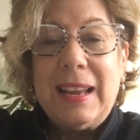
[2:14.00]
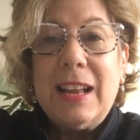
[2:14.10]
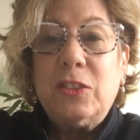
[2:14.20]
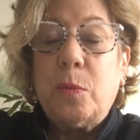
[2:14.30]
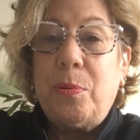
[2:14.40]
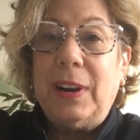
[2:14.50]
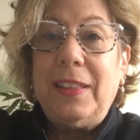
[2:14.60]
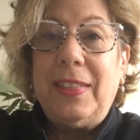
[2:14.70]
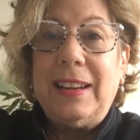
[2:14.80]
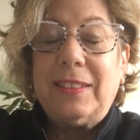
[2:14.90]
So putting
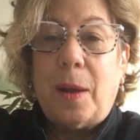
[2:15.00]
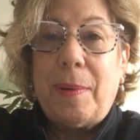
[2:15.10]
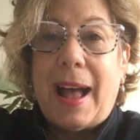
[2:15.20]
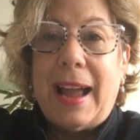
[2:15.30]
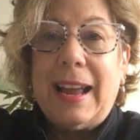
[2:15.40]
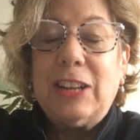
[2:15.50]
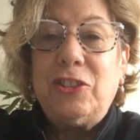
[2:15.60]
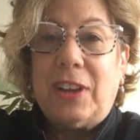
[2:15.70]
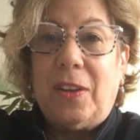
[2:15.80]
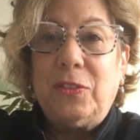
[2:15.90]
things up high on
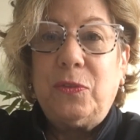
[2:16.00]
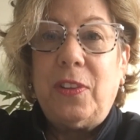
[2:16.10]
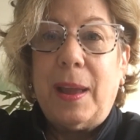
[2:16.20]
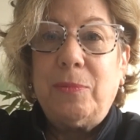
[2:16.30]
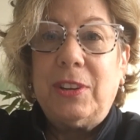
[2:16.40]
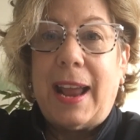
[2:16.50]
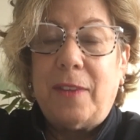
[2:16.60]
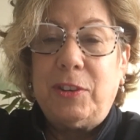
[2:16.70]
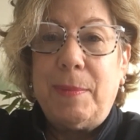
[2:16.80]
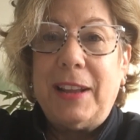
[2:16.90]
shelves for them to
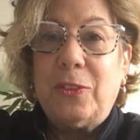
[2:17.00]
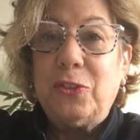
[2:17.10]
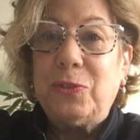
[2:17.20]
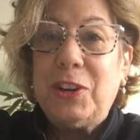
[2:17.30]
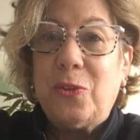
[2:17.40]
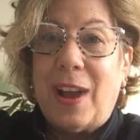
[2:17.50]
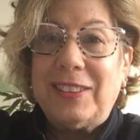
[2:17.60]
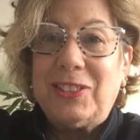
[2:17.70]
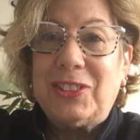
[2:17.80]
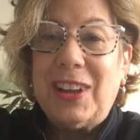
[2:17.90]
have to make those
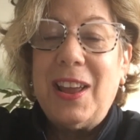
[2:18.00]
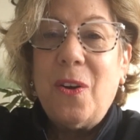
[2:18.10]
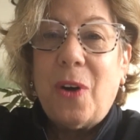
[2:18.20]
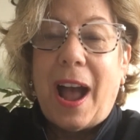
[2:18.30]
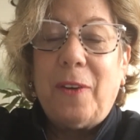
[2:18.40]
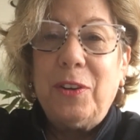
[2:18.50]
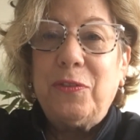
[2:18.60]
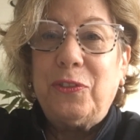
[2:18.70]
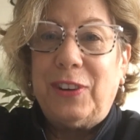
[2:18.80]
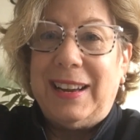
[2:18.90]
requests out of
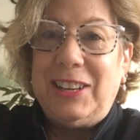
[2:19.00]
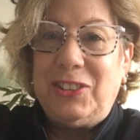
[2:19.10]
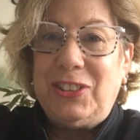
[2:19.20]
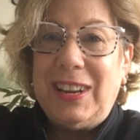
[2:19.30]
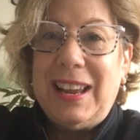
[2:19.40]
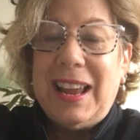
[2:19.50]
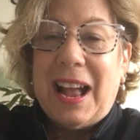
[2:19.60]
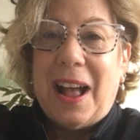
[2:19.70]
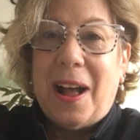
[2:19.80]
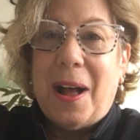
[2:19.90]
reach,
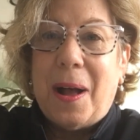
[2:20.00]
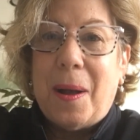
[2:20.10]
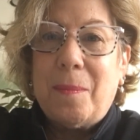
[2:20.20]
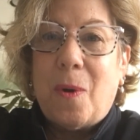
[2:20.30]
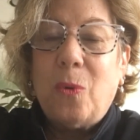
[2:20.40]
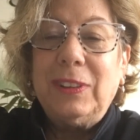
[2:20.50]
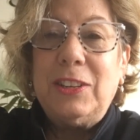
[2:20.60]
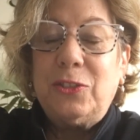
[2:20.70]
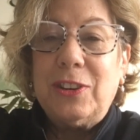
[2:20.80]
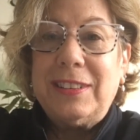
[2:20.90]
only
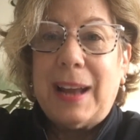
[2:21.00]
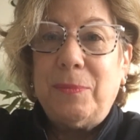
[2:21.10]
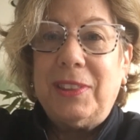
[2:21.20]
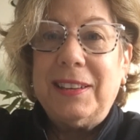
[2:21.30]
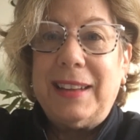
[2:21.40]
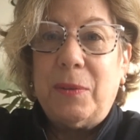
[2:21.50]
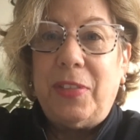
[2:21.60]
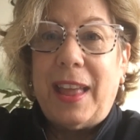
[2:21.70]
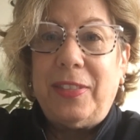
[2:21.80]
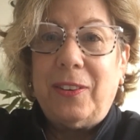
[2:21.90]
certain times of the day where
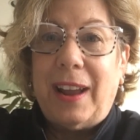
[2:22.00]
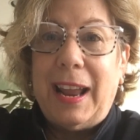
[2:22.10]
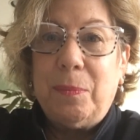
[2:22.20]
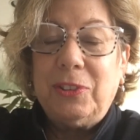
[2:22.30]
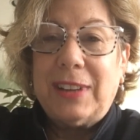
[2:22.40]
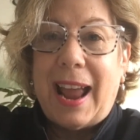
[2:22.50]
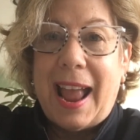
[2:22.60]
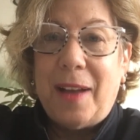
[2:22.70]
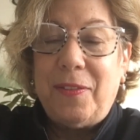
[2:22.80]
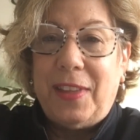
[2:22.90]
that they're able to
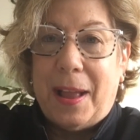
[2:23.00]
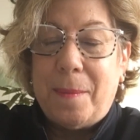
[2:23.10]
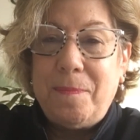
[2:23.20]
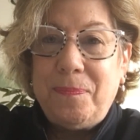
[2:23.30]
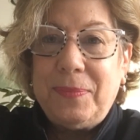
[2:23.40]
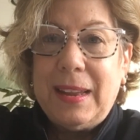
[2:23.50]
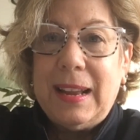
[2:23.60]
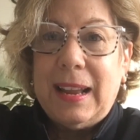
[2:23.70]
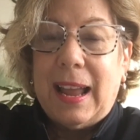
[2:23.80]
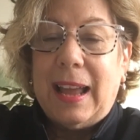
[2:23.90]
have them,
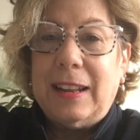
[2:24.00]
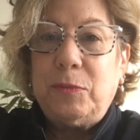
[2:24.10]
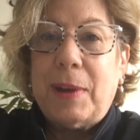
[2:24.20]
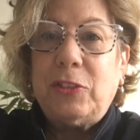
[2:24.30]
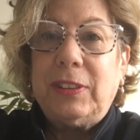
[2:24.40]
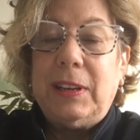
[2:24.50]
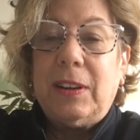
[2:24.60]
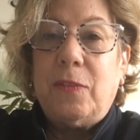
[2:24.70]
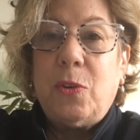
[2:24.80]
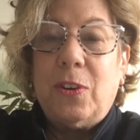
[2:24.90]
and especially,
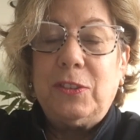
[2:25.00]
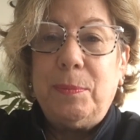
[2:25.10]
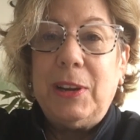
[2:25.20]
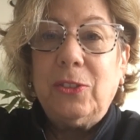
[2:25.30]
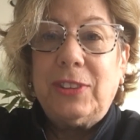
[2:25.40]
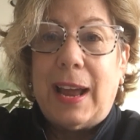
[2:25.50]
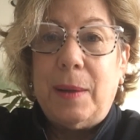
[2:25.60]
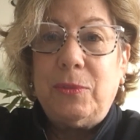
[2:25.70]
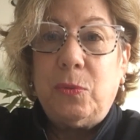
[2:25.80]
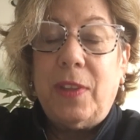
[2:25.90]
of course, meal
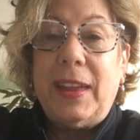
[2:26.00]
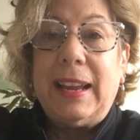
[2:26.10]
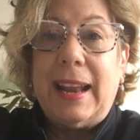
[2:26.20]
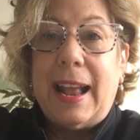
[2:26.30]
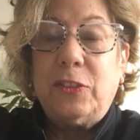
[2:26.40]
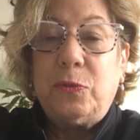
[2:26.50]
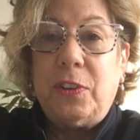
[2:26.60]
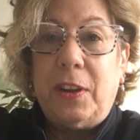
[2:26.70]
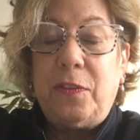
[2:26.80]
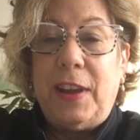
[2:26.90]
times when they can ask for
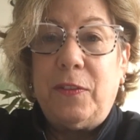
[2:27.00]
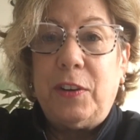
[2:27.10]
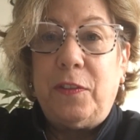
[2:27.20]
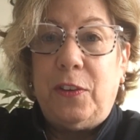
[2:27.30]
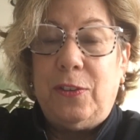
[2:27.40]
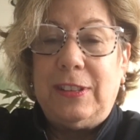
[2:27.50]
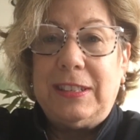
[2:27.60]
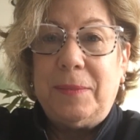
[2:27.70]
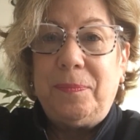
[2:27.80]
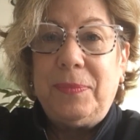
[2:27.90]
their favorite foods.